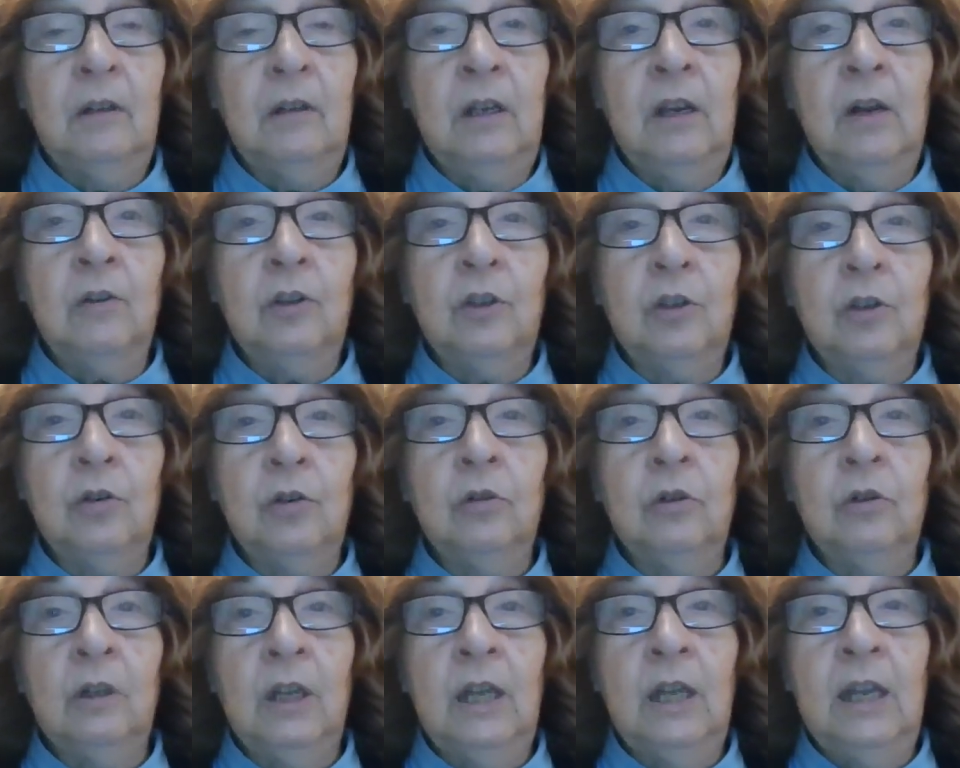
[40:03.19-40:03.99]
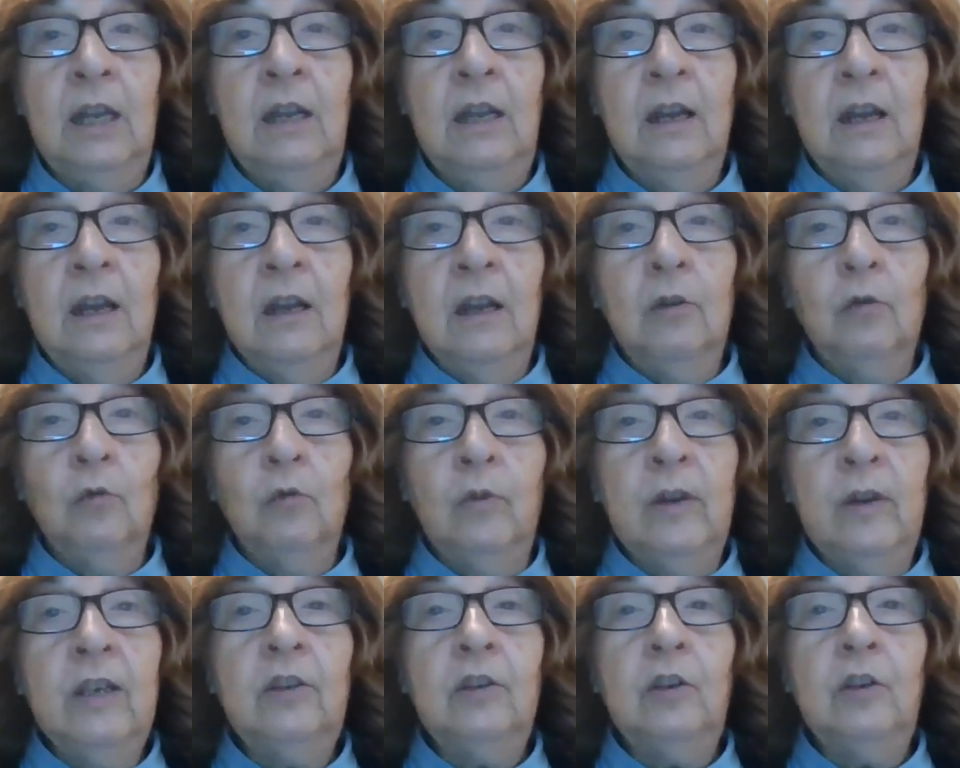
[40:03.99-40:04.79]
you know, certainly
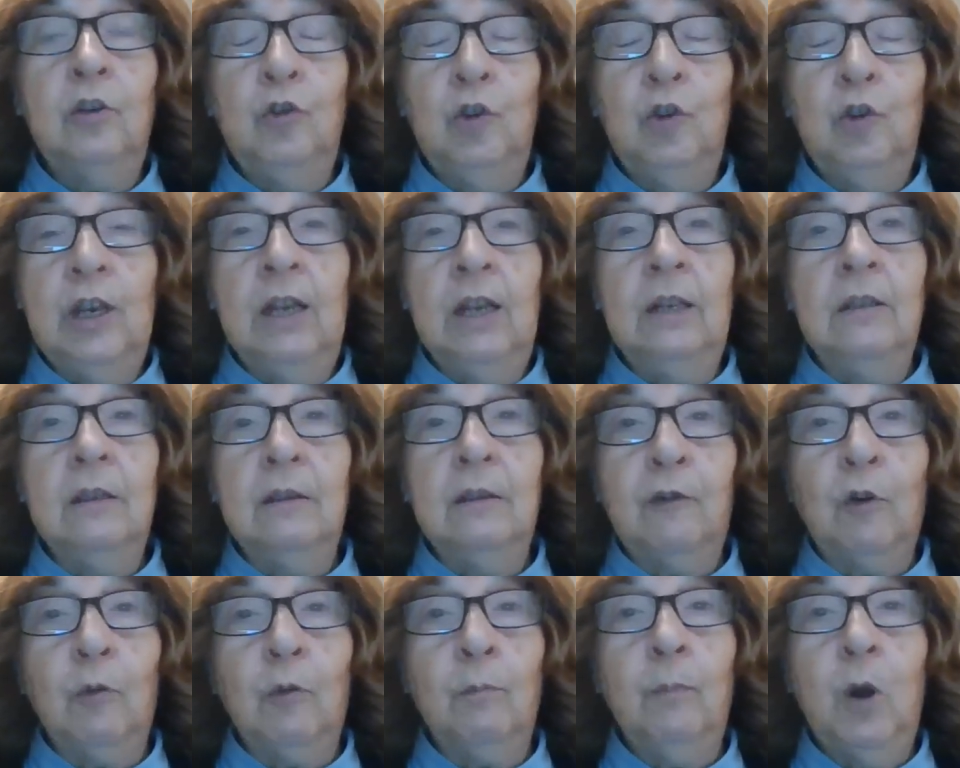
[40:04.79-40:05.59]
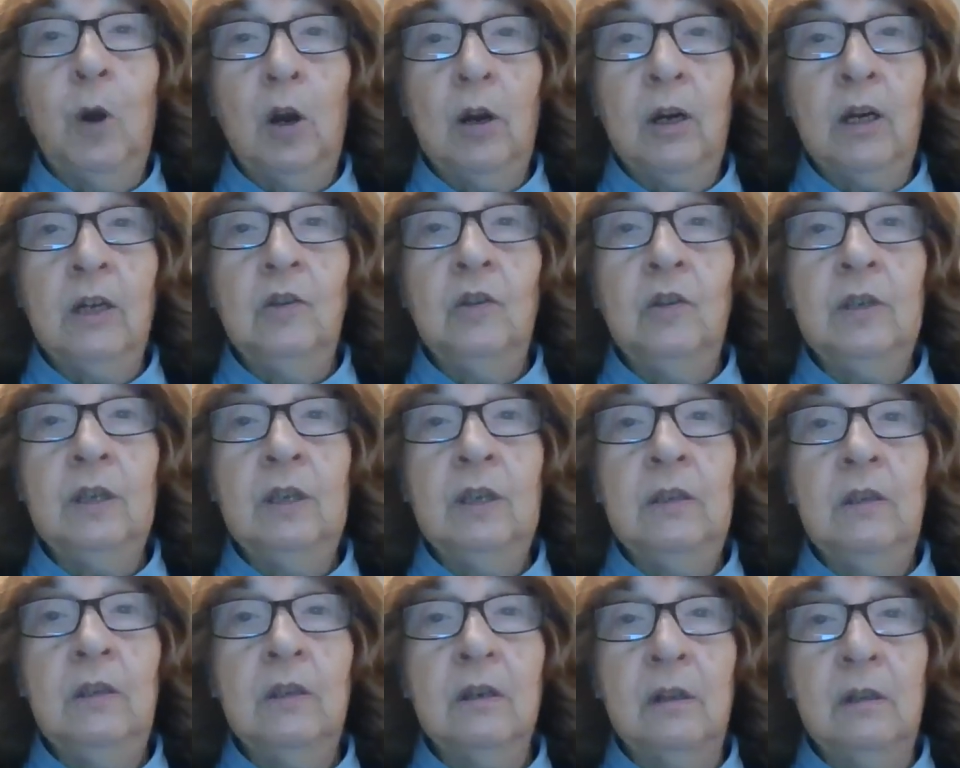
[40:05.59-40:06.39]
risk genes for
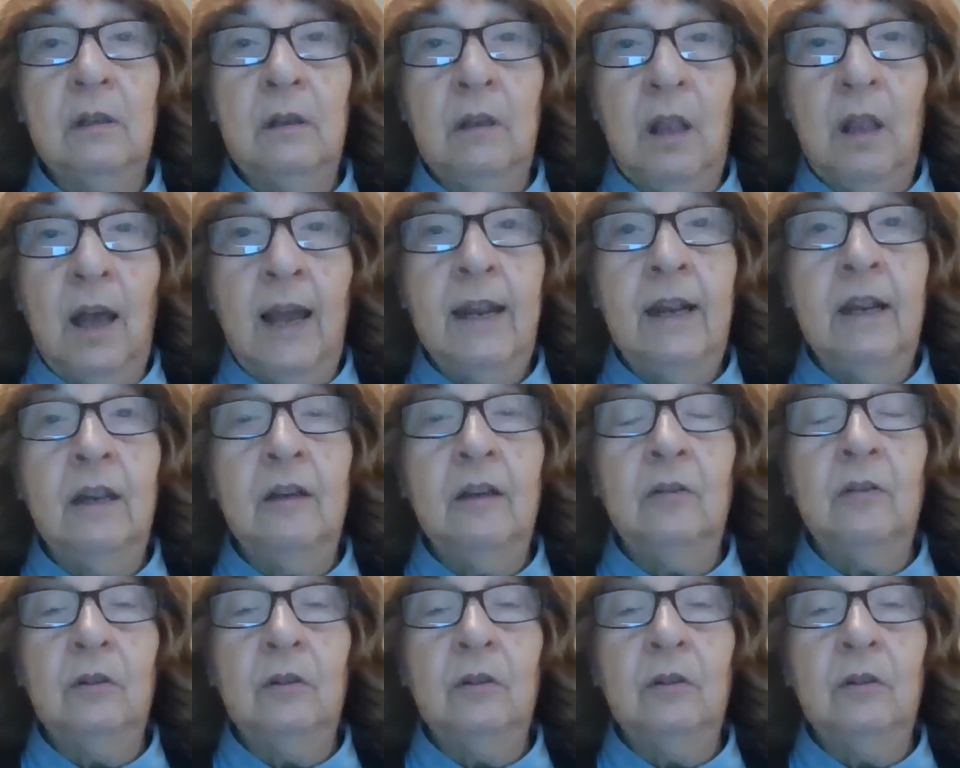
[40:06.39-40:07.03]
Parkinson's like